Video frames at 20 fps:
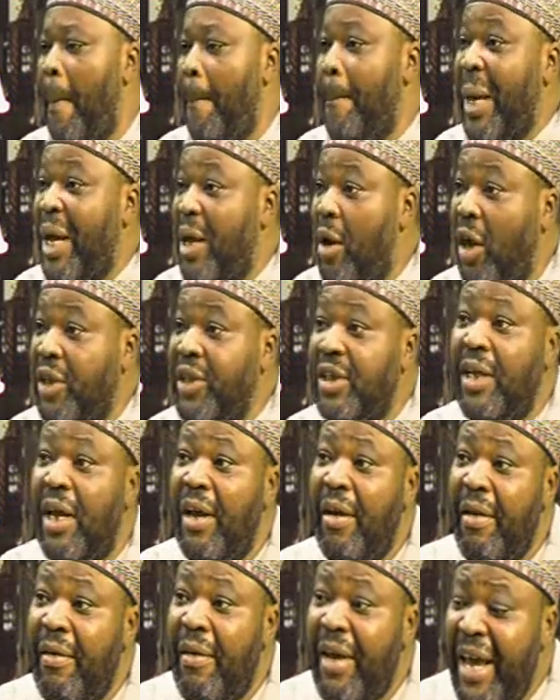Because
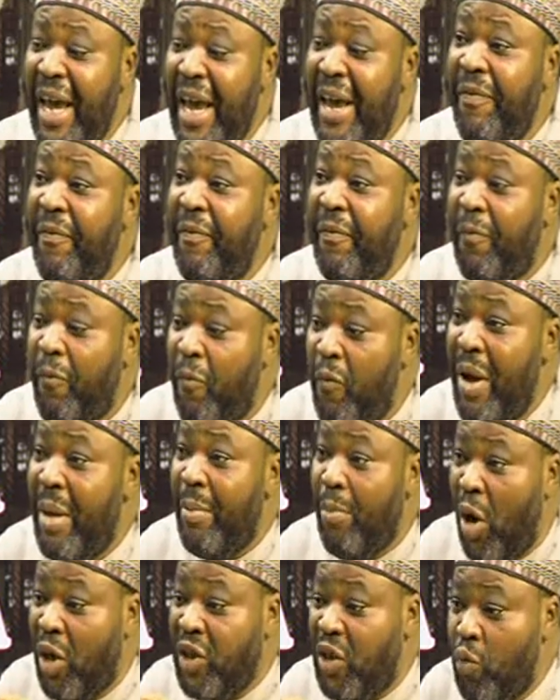if we
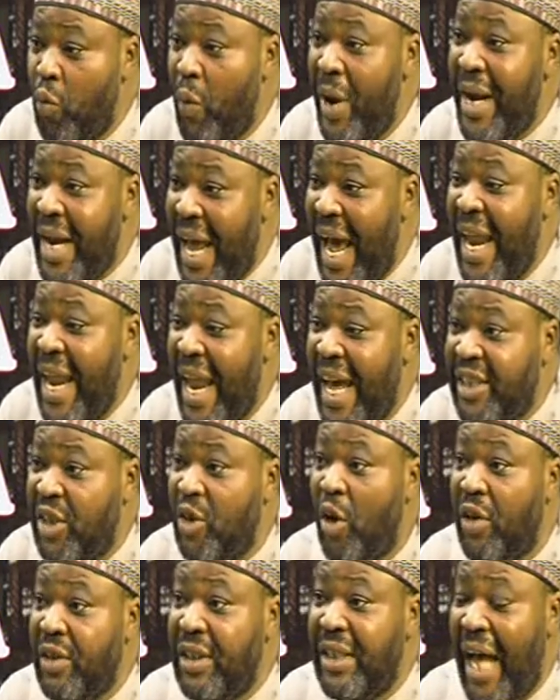must win
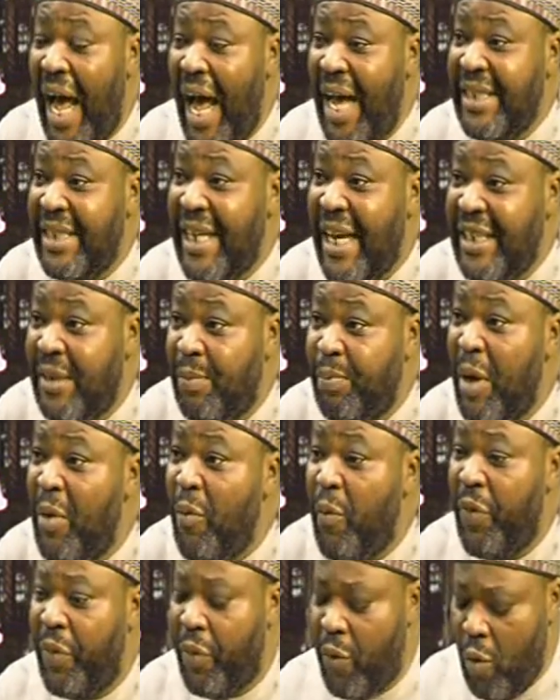elections, as I
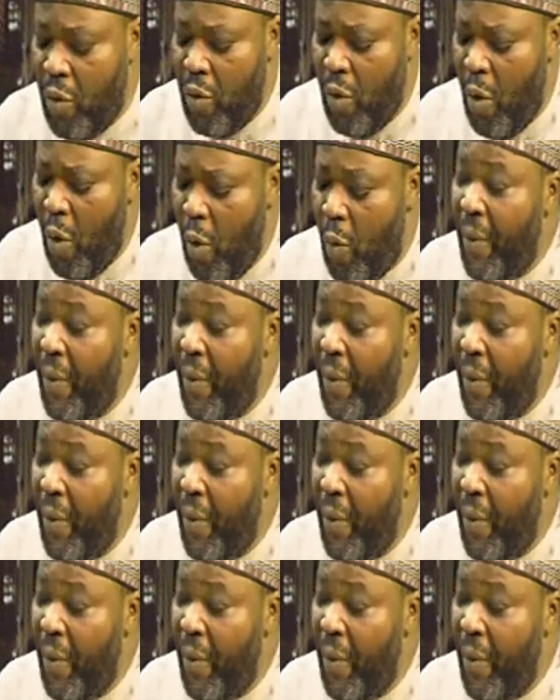speak with you,